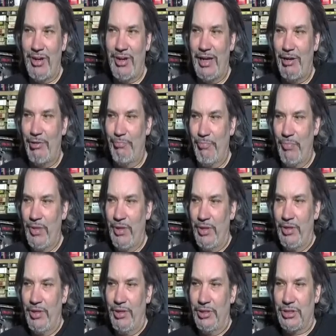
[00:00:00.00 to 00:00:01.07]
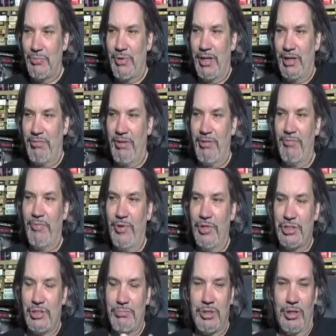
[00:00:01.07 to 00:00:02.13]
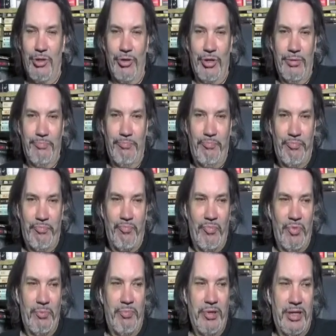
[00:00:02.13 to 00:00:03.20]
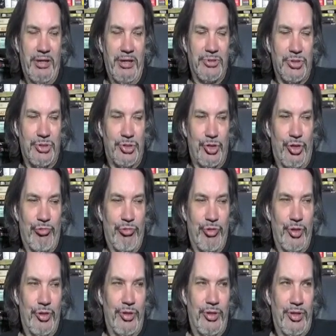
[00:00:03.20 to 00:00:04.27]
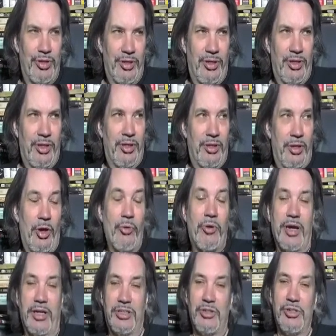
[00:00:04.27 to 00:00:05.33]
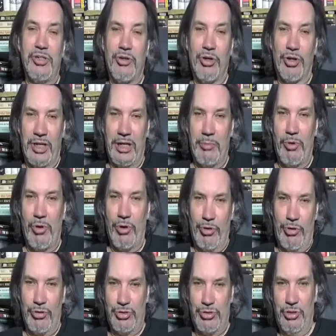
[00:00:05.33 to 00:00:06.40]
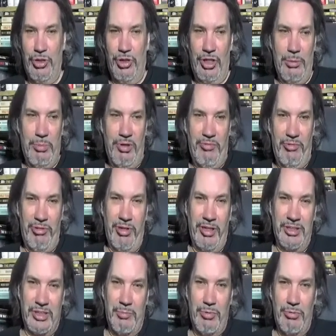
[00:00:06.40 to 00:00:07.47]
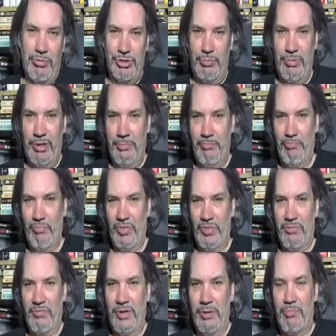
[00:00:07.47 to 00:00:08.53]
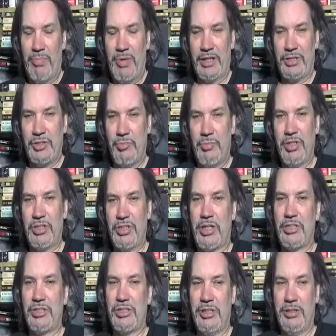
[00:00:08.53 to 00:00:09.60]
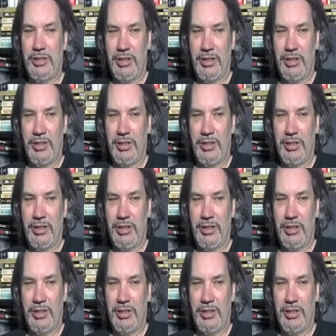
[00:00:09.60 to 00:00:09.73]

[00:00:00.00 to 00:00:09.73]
how something like found footage comes along and becomes a genre that. Okay, so you've got Cannibal Holocaust, you've got a couple of other examples you might flip back to, but essentially